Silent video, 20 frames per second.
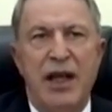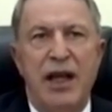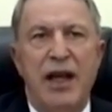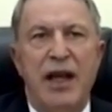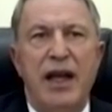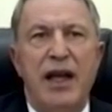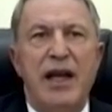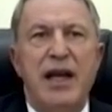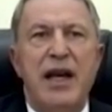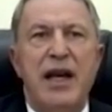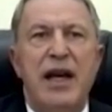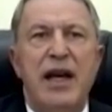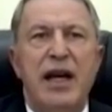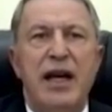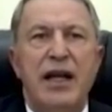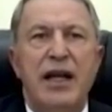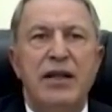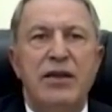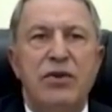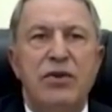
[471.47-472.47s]

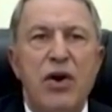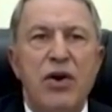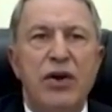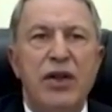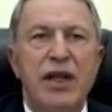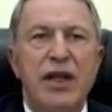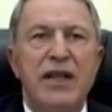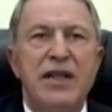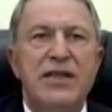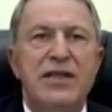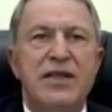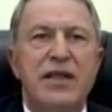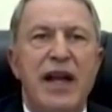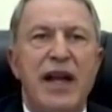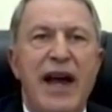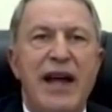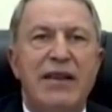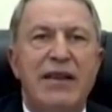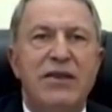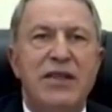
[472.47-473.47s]
Turkey is
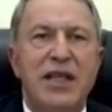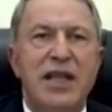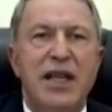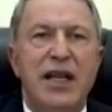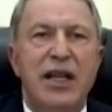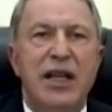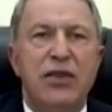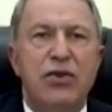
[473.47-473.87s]
at the